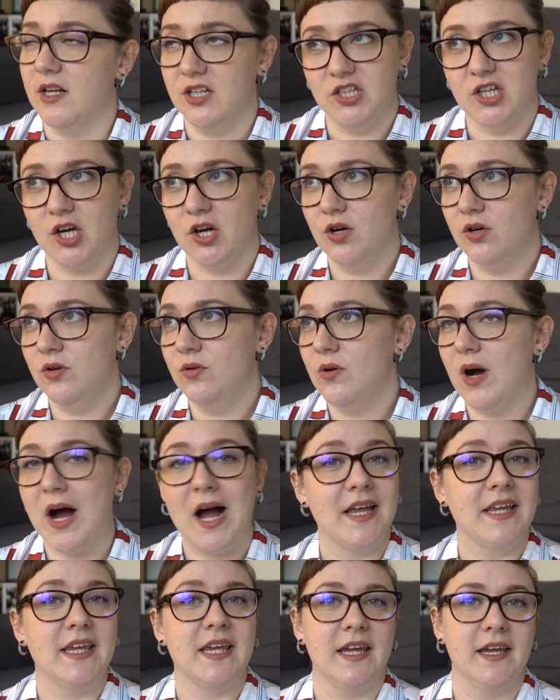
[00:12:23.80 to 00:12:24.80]
go
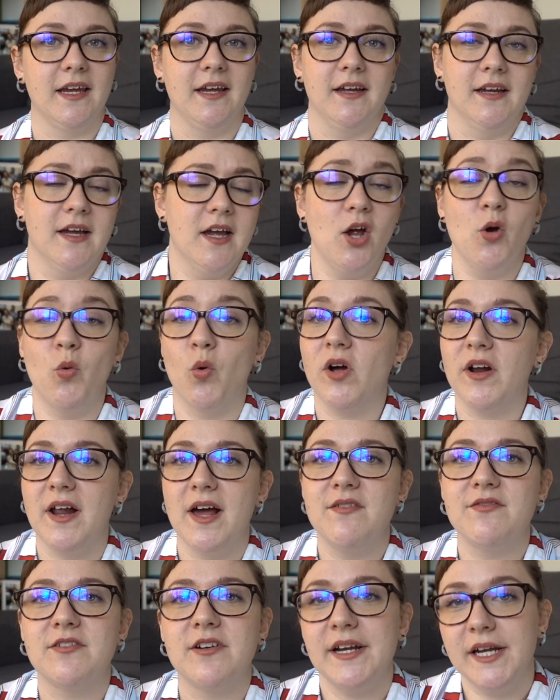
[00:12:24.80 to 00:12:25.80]
hiking,
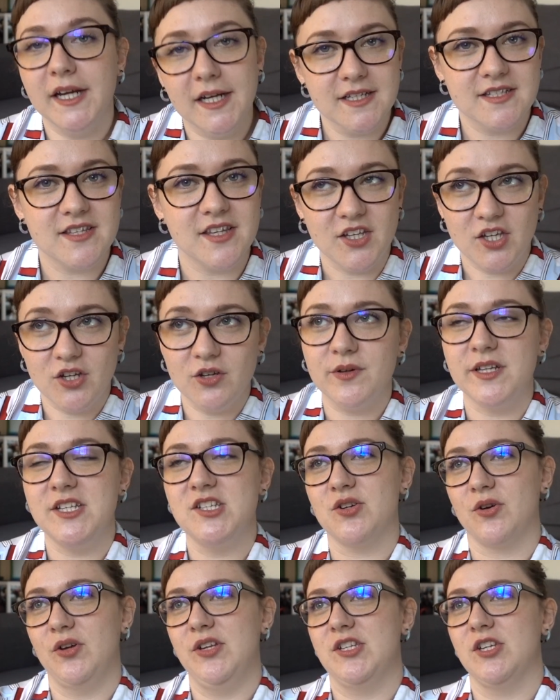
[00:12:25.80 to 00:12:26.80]
whatever it is that you
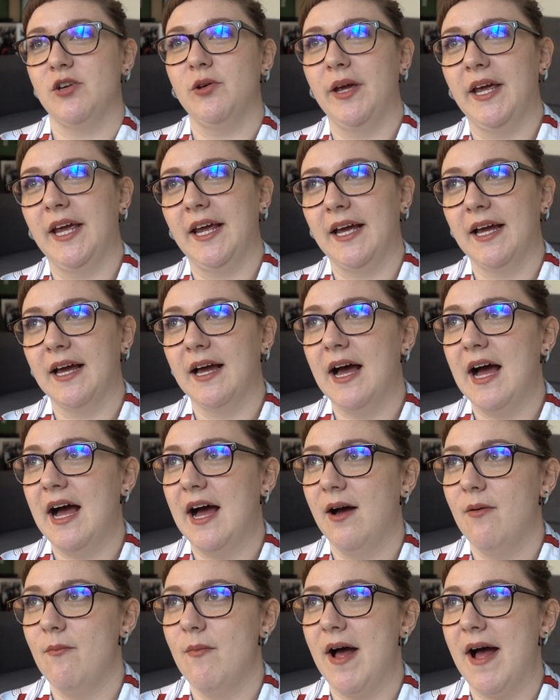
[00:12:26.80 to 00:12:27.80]
enjoy doing,
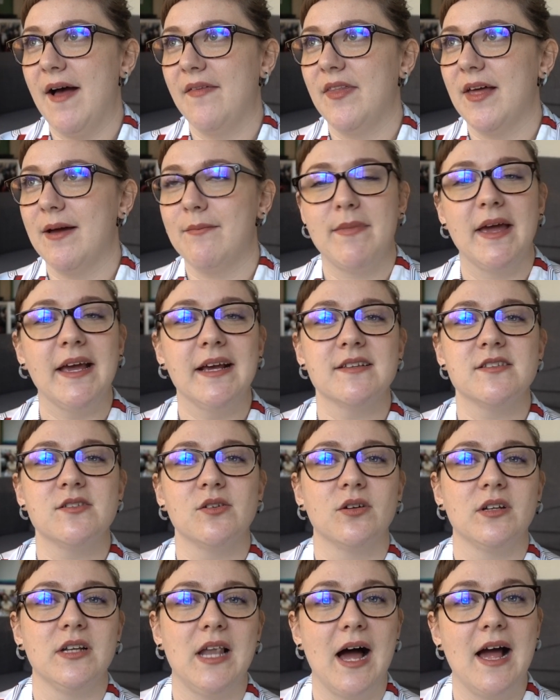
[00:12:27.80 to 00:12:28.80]
and that makes
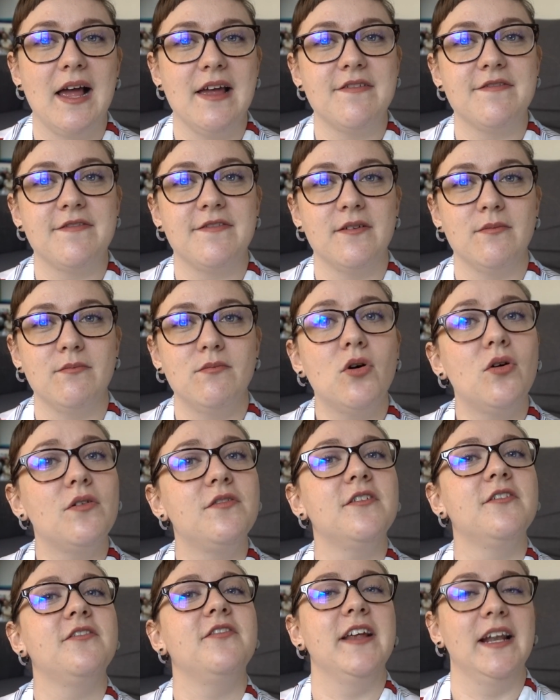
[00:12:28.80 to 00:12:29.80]
your life more
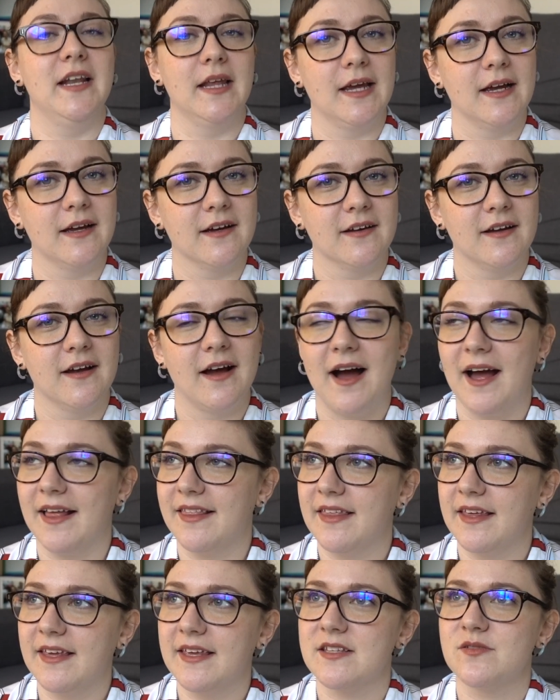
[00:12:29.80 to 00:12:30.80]
fulfilling. I
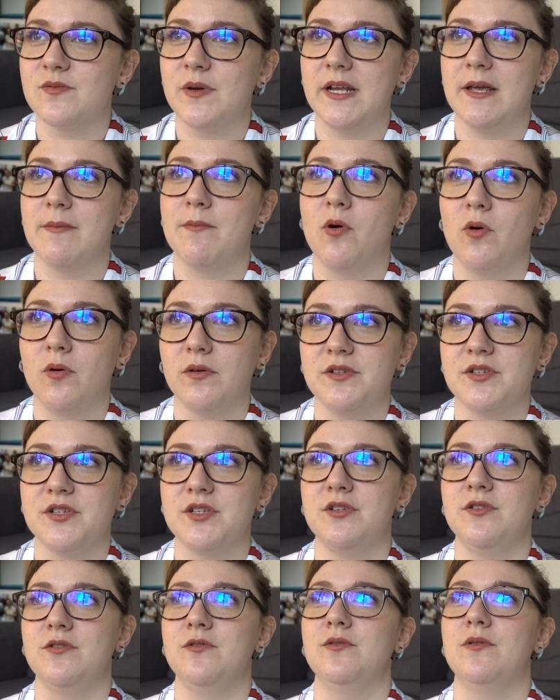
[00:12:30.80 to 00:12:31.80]
think it's really important
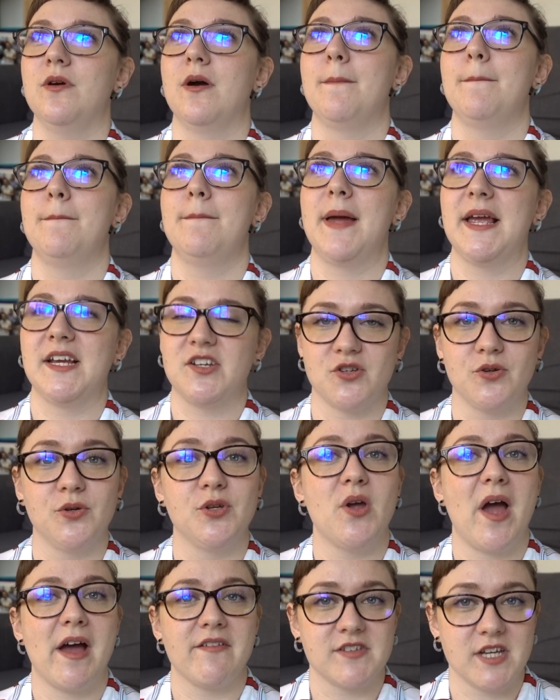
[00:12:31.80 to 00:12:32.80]
to make sure
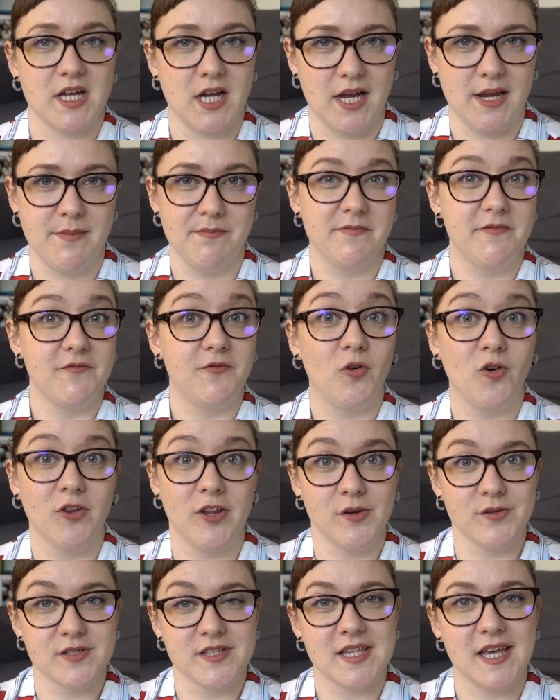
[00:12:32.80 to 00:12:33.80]
you have time for
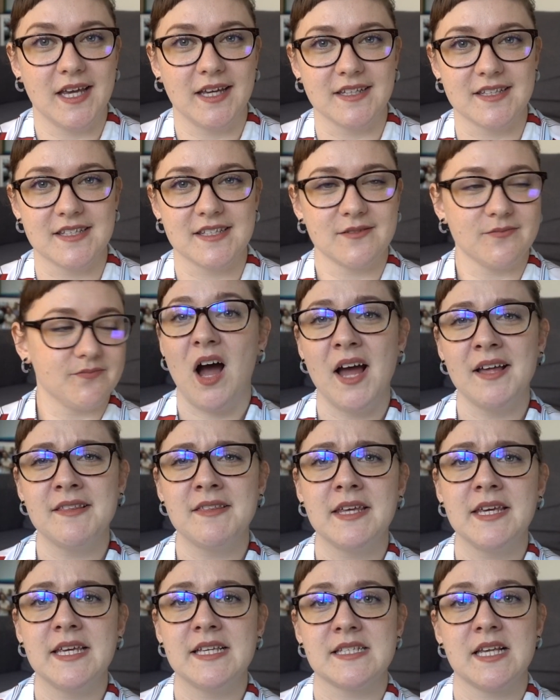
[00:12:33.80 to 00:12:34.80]
those things. I
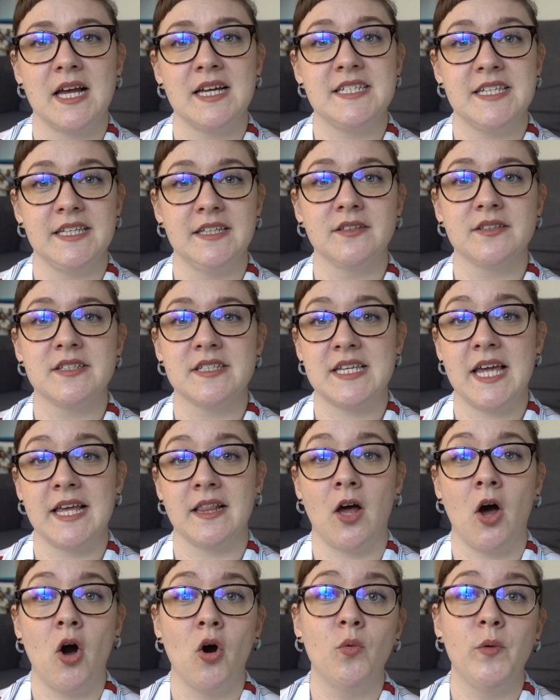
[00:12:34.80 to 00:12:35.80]
think it's ideal to take
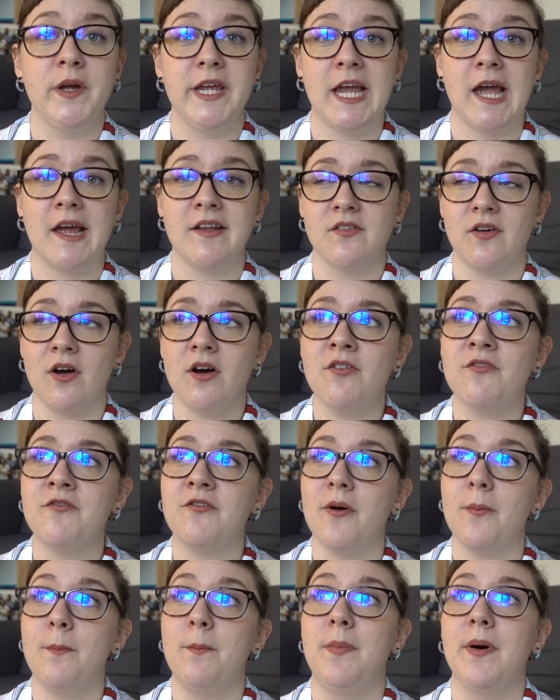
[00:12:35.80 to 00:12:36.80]
the whole weekend off,
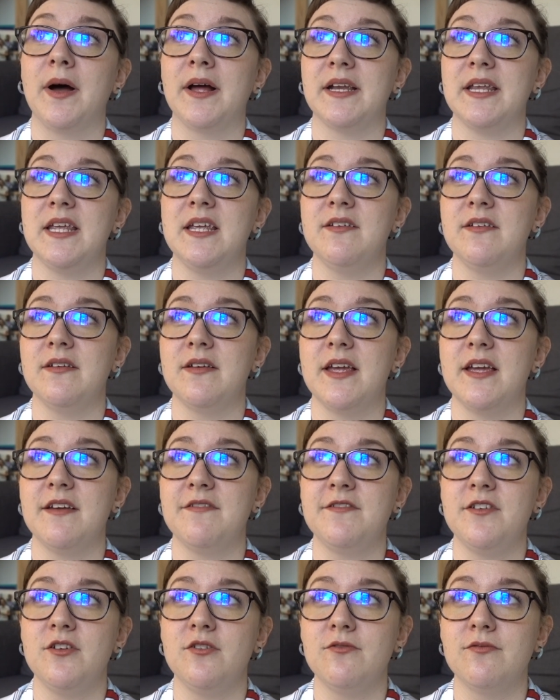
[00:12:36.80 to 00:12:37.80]
but
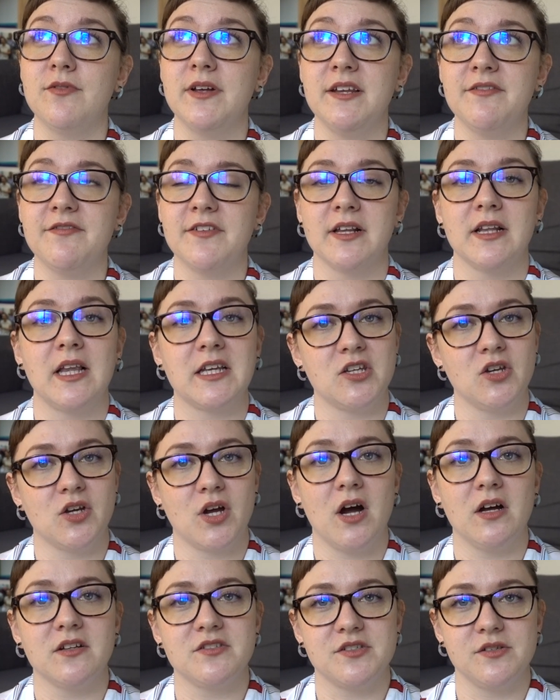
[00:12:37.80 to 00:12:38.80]
if you really feel like you
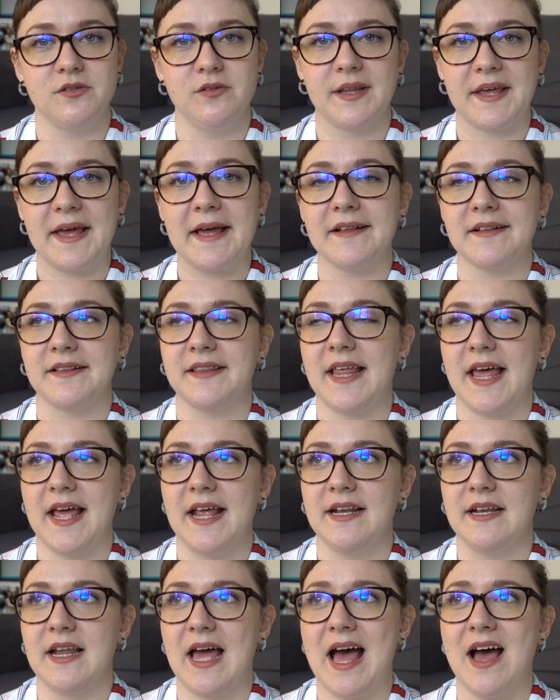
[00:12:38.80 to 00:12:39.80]
can't do that,
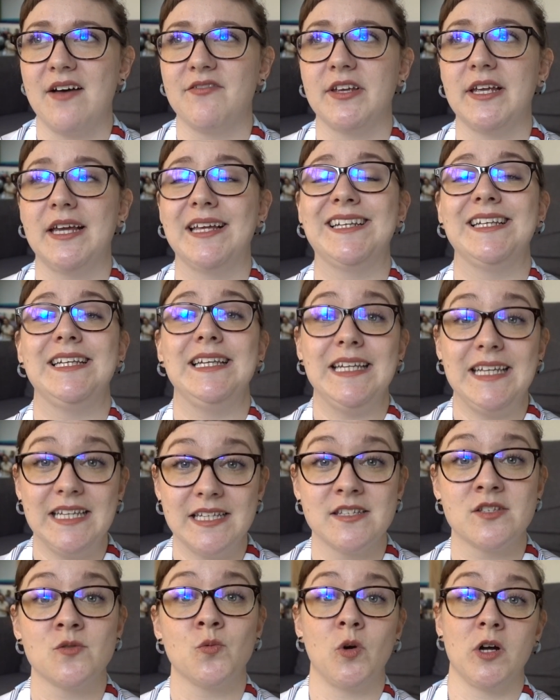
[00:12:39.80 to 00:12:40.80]
then having at
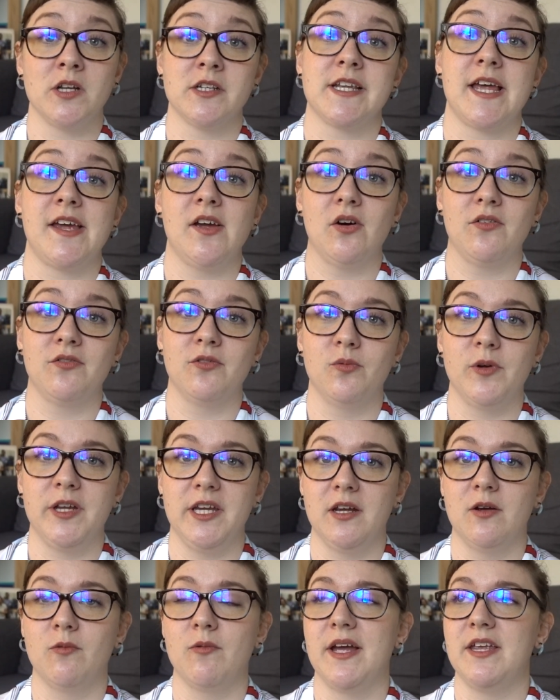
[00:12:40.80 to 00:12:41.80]
least one day off a
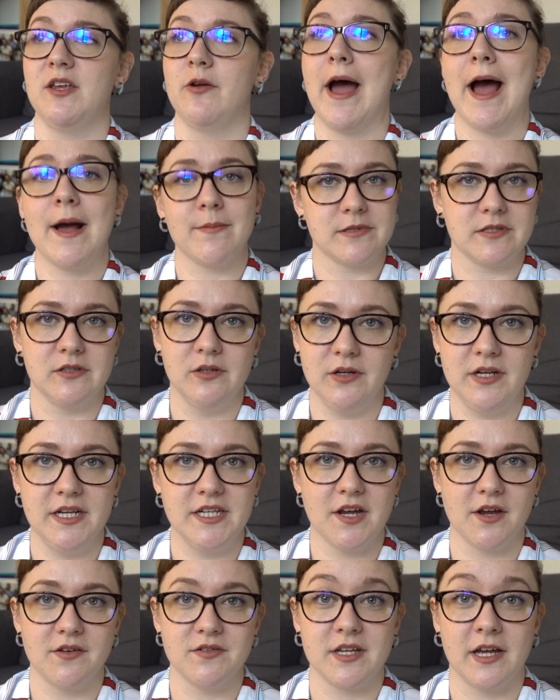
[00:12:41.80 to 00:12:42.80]
week where you absolutely
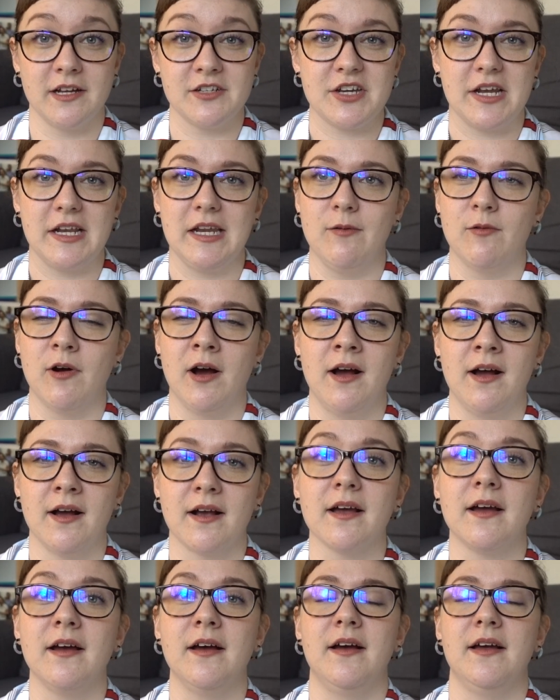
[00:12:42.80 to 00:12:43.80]
don't touch any
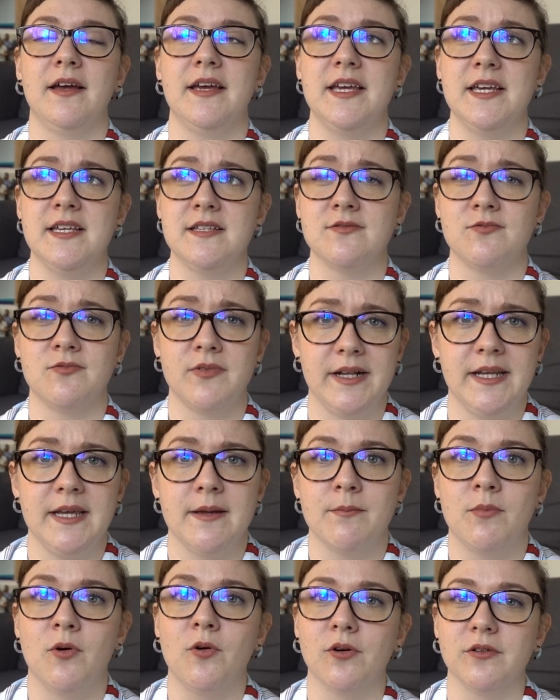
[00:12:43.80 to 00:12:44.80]
work is really
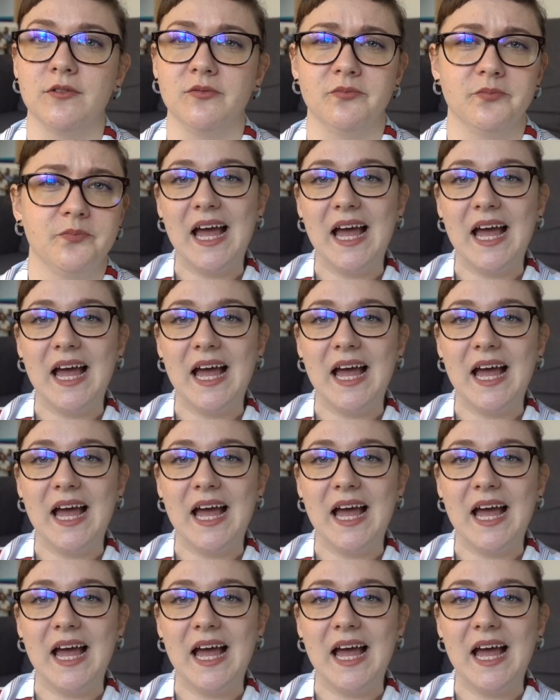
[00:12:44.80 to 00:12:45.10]
important.